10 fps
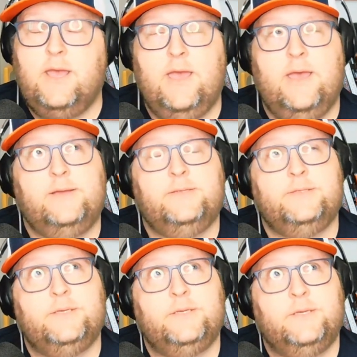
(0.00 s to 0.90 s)

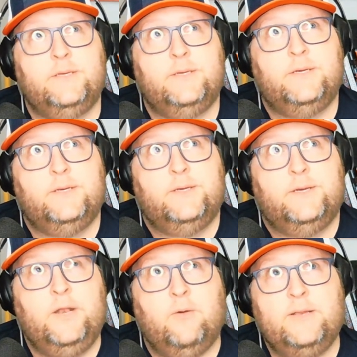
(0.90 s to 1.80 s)
And,
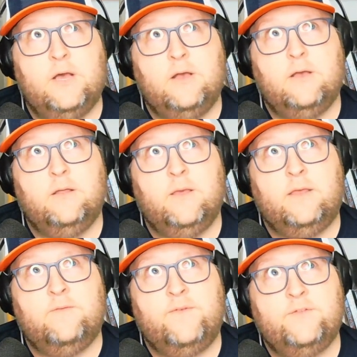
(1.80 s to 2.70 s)
you know, we talk,
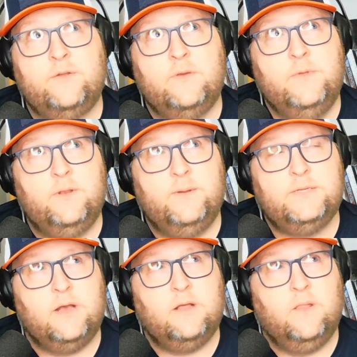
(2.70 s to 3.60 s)
like the veteran community,
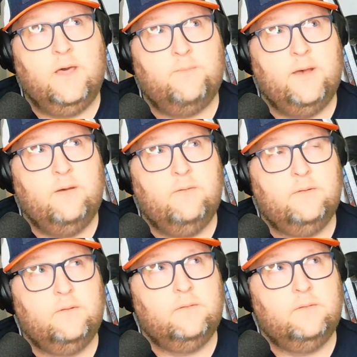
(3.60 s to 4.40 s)
we talk a lot about